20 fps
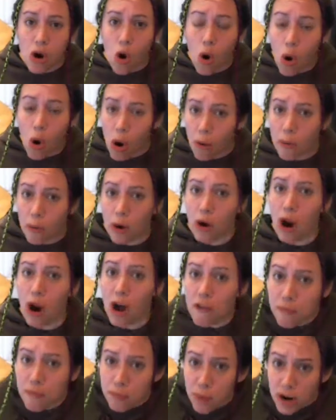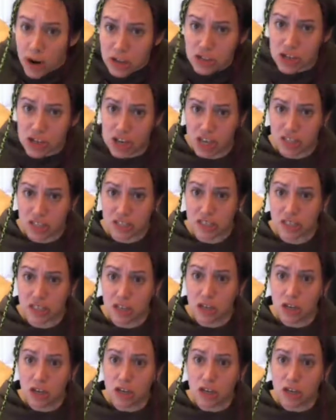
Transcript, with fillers: horror of prejudice